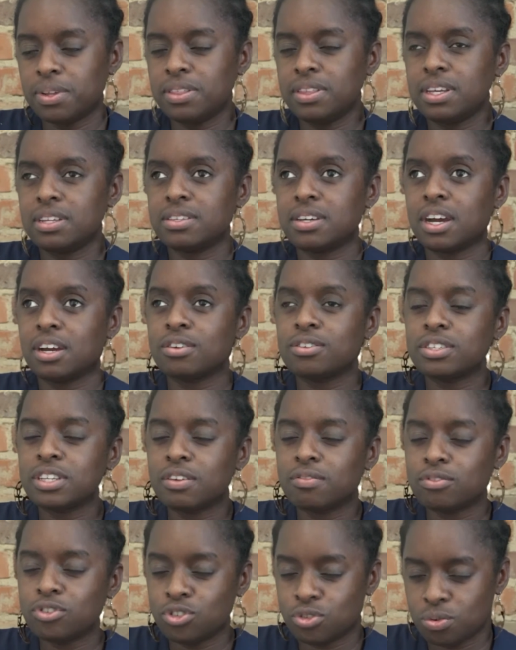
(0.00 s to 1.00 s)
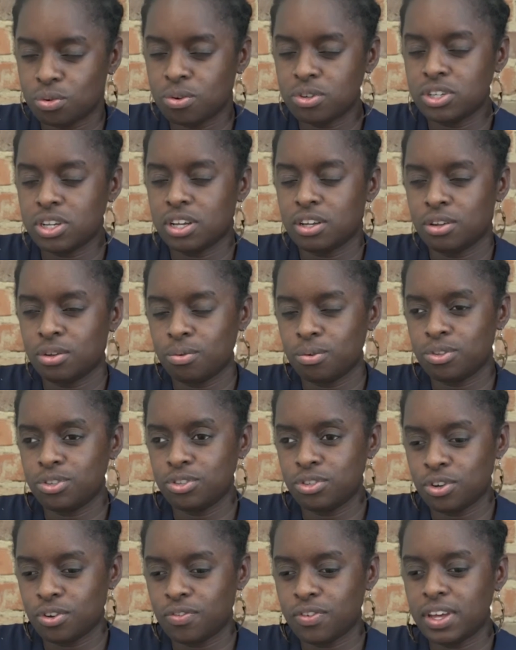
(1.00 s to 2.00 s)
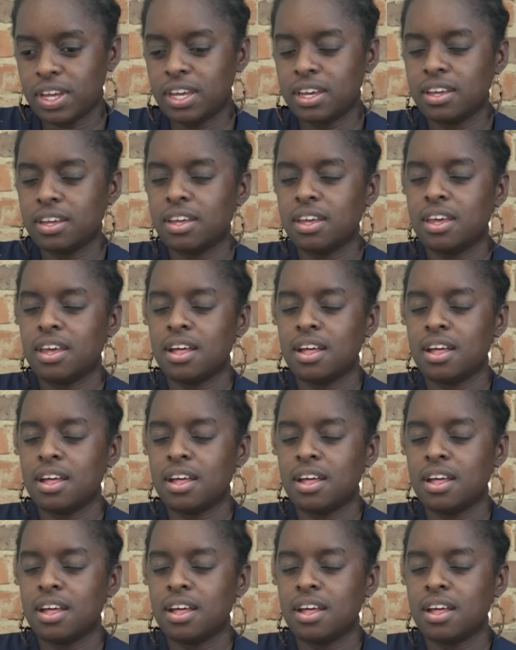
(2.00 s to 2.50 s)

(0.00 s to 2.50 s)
in the entire state of Georgia who was serving